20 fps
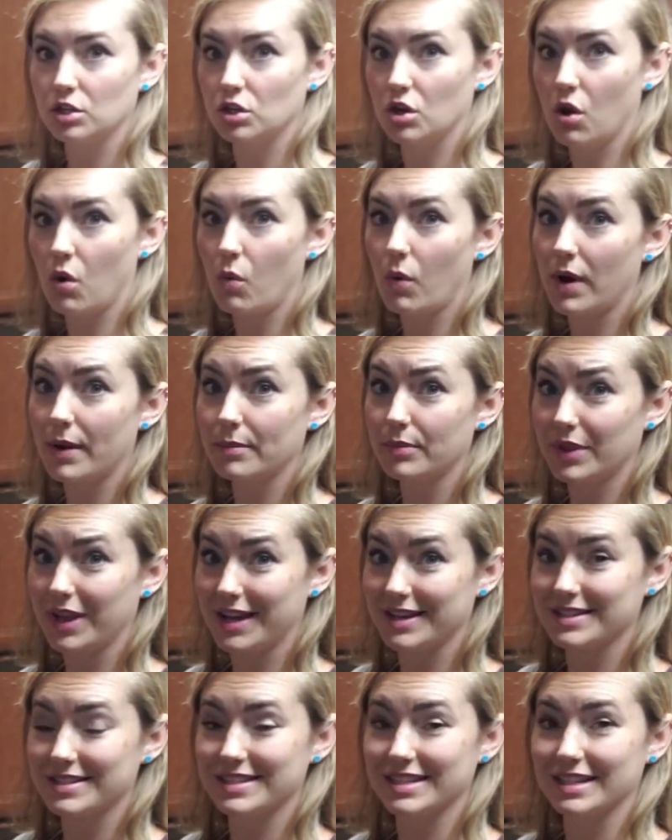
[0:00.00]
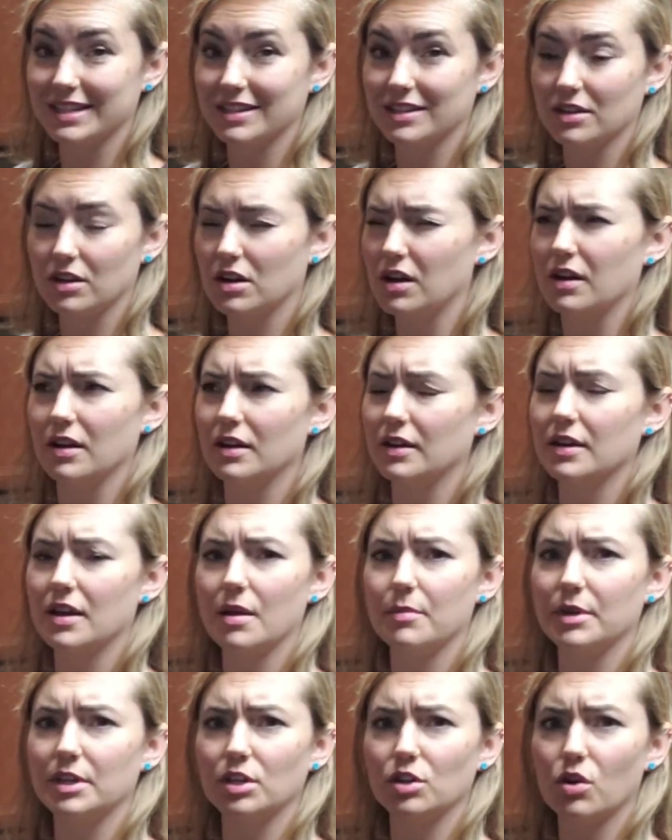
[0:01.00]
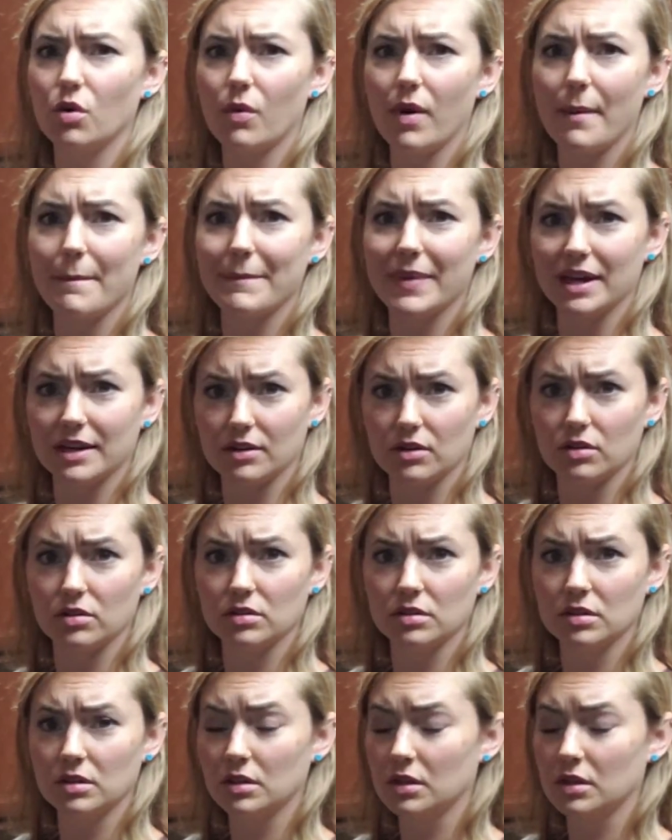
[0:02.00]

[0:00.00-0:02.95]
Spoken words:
You don't want plastic, you don't want metal